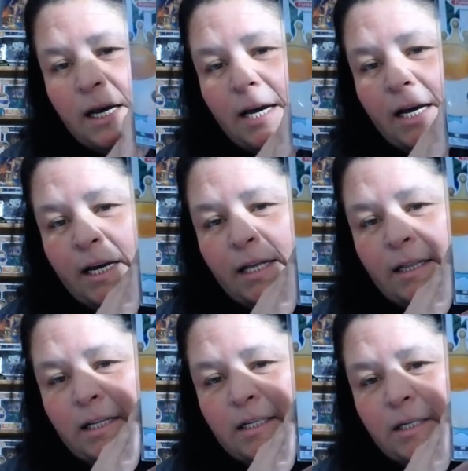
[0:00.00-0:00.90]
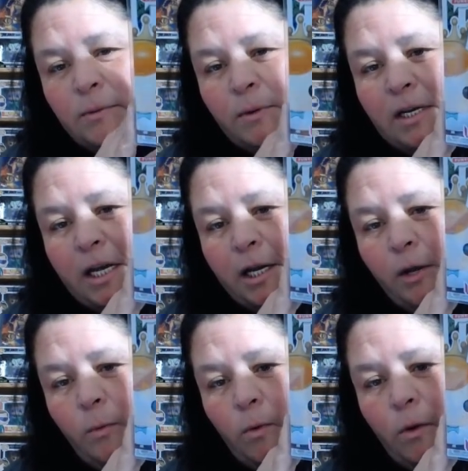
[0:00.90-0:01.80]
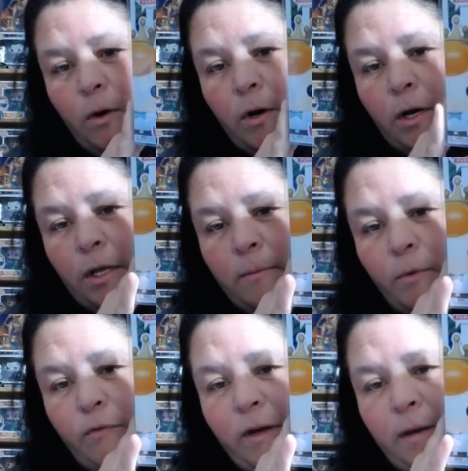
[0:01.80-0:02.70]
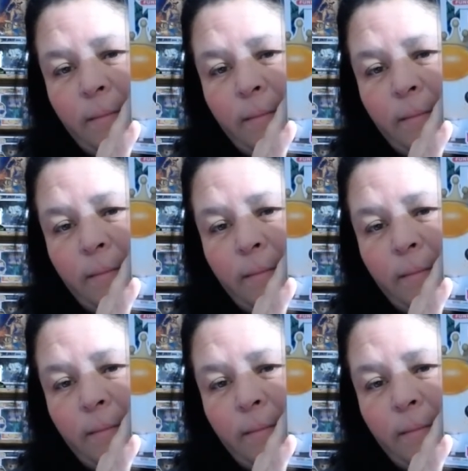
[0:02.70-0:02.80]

And this is what Danny wore in the movie.